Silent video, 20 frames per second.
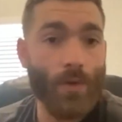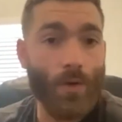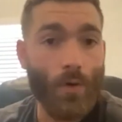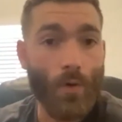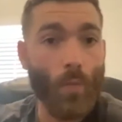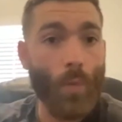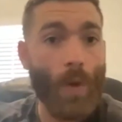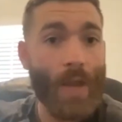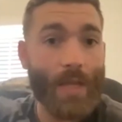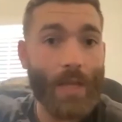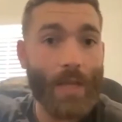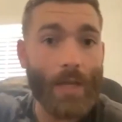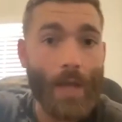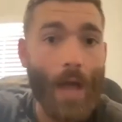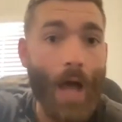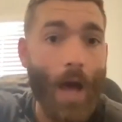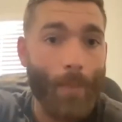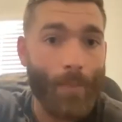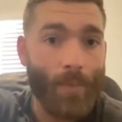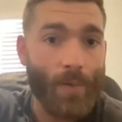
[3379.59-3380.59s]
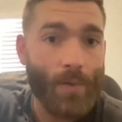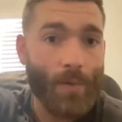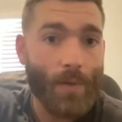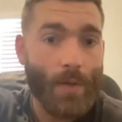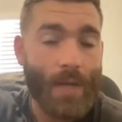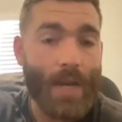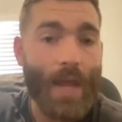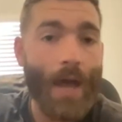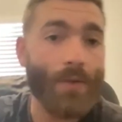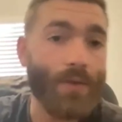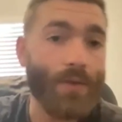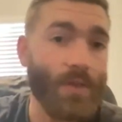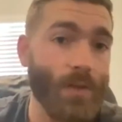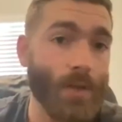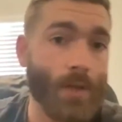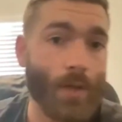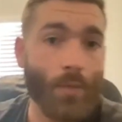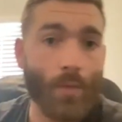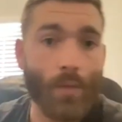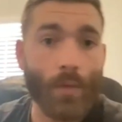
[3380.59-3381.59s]
and you're waking up and now
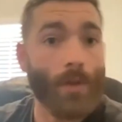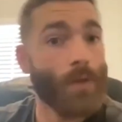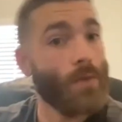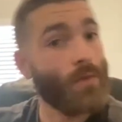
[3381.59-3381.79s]
dealing with it.